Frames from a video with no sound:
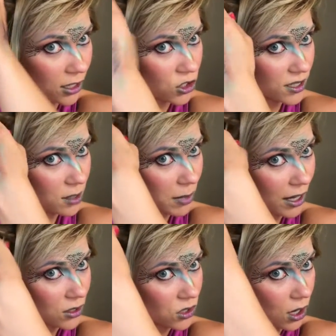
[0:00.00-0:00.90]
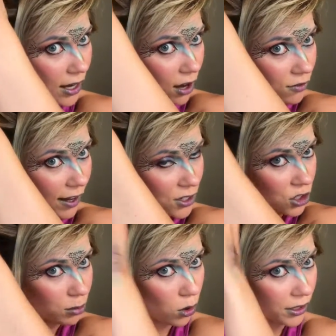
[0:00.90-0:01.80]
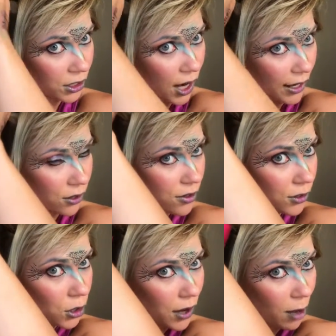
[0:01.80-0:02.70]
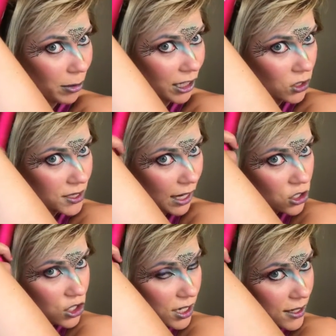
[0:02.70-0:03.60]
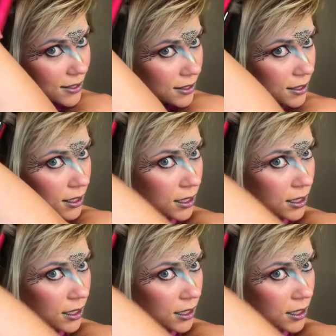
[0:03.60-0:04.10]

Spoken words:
It just depends on how fast you're pulling your iron through, how big your section is.